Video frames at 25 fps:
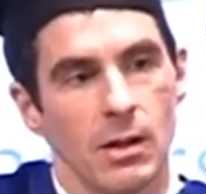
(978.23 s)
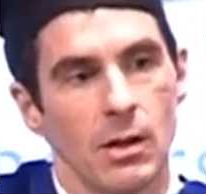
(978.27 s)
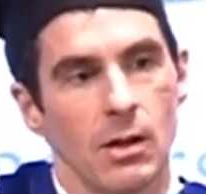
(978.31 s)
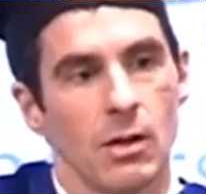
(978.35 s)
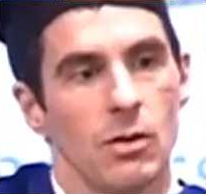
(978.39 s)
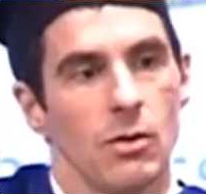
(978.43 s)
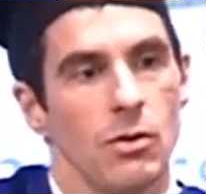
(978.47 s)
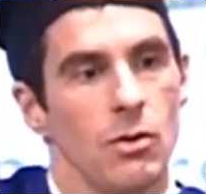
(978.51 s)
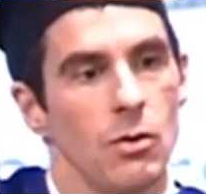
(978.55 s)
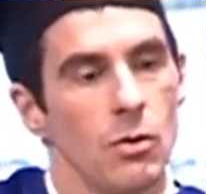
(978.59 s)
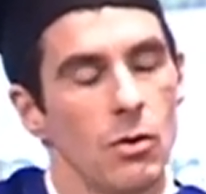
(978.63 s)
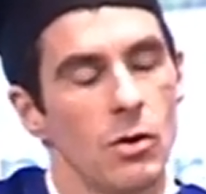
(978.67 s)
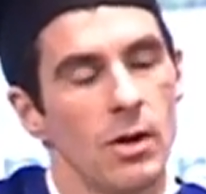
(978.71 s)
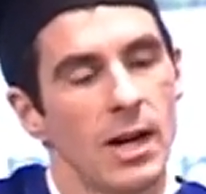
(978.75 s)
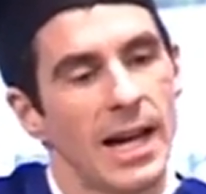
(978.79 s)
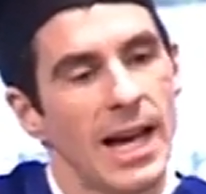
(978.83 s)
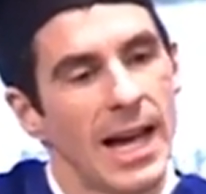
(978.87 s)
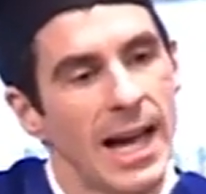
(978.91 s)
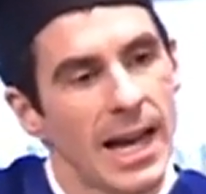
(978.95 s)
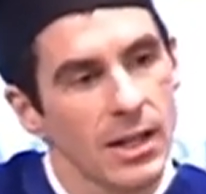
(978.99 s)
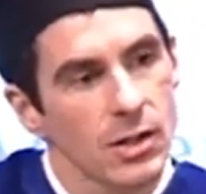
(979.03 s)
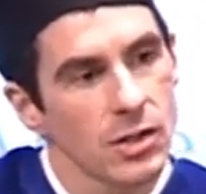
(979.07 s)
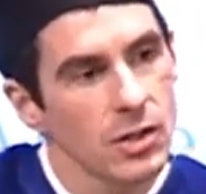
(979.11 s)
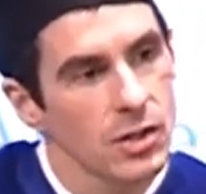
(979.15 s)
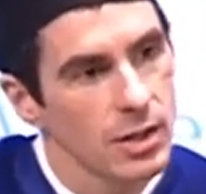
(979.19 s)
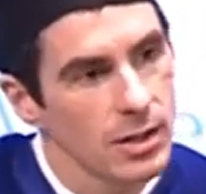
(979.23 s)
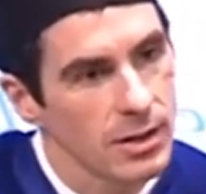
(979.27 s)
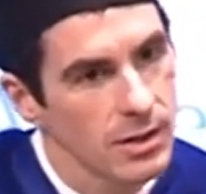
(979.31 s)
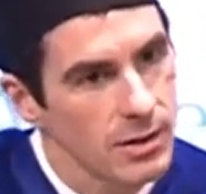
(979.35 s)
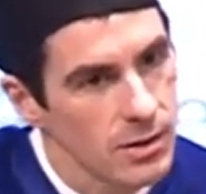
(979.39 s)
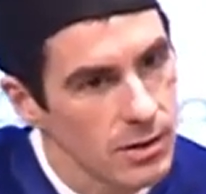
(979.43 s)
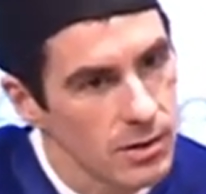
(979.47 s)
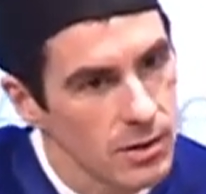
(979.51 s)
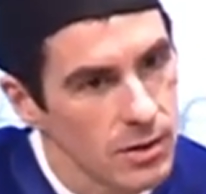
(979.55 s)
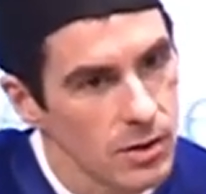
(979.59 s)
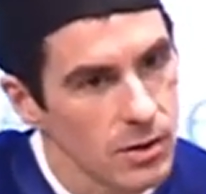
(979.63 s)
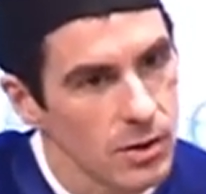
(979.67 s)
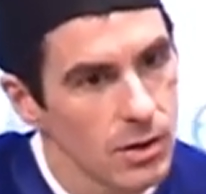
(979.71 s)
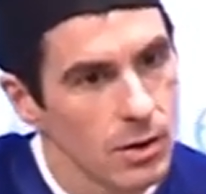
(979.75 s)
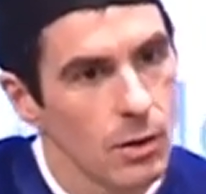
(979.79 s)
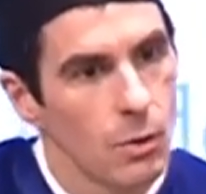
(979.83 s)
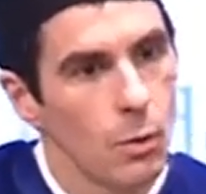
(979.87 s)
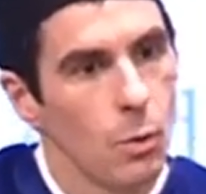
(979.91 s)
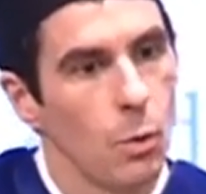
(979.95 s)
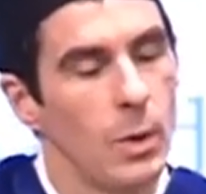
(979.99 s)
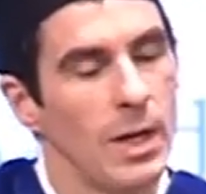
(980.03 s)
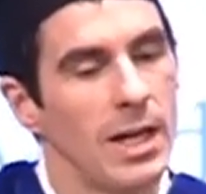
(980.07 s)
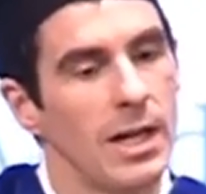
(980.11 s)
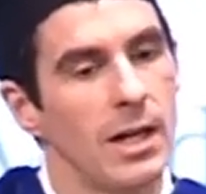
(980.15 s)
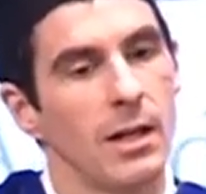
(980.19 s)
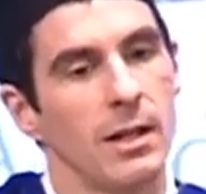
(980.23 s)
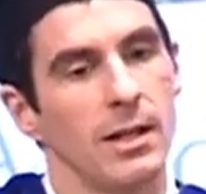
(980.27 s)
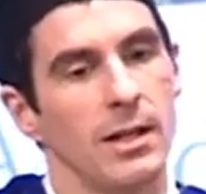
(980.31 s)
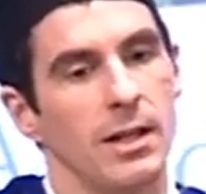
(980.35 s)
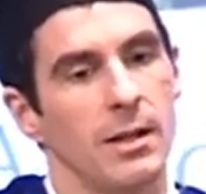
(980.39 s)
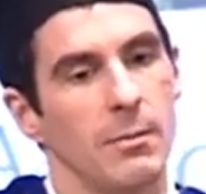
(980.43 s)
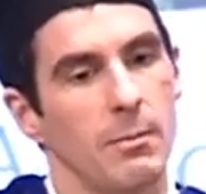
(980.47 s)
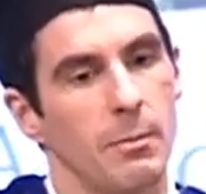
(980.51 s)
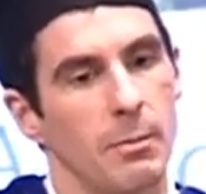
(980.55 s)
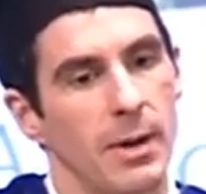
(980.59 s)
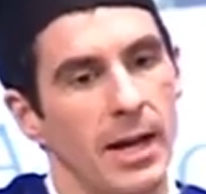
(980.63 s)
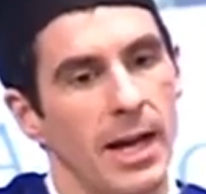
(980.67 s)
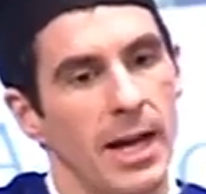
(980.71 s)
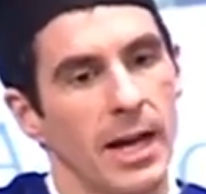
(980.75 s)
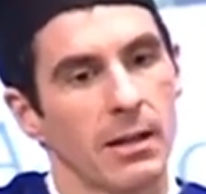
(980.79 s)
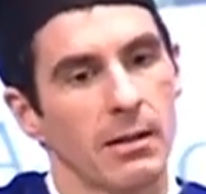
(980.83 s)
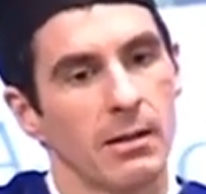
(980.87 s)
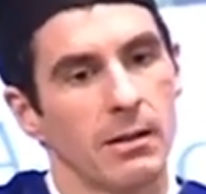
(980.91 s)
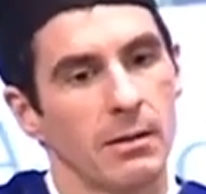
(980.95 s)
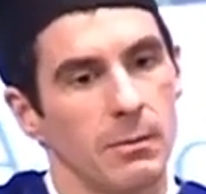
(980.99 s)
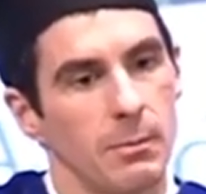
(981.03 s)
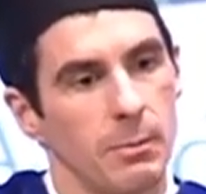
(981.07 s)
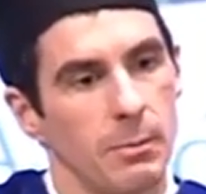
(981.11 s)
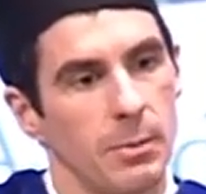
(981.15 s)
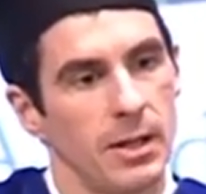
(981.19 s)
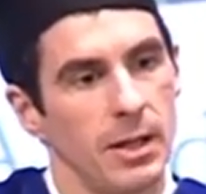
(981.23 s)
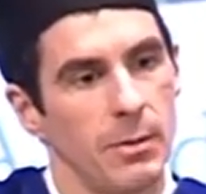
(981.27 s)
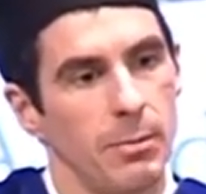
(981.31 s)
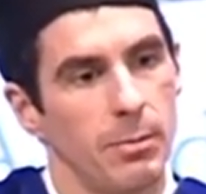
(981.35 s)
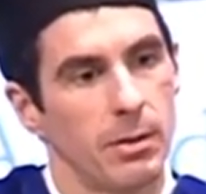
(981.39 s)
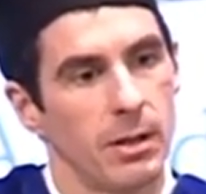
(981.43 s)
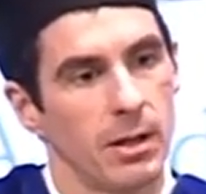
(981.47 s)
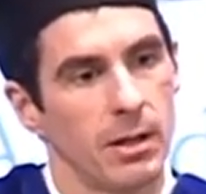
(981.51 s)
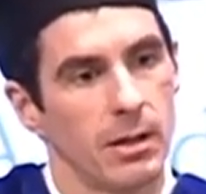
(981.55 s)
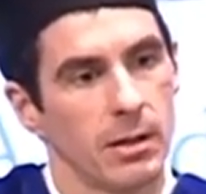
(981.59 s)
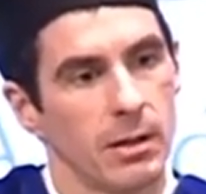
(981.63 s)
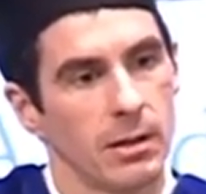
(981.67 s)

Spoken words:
Your actions will impact people.